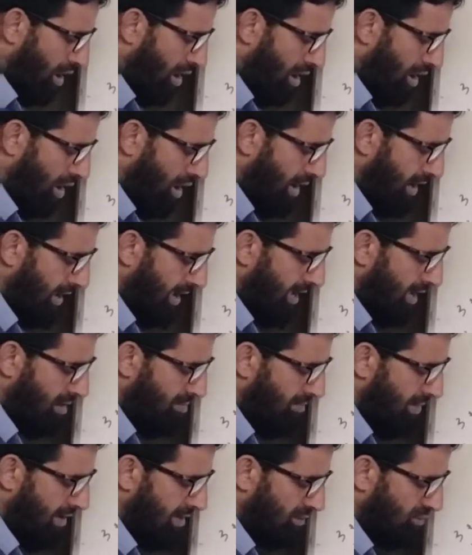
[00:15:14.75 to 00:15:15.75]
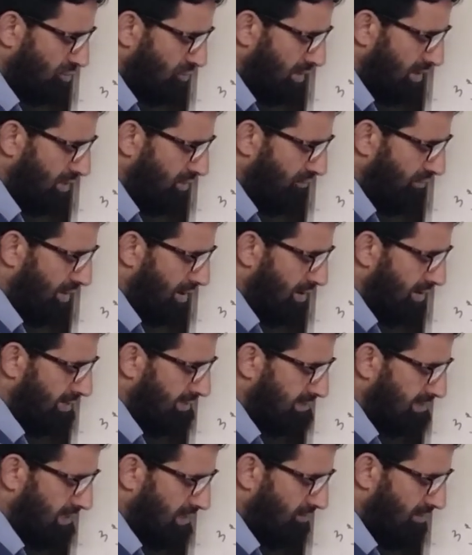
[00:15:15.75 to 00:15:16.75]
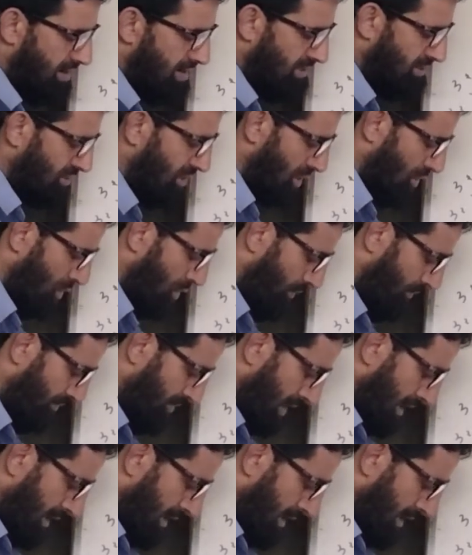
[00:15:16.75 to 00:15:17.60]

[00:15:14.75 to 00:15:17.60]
or n minus 25 is equivalent to 0.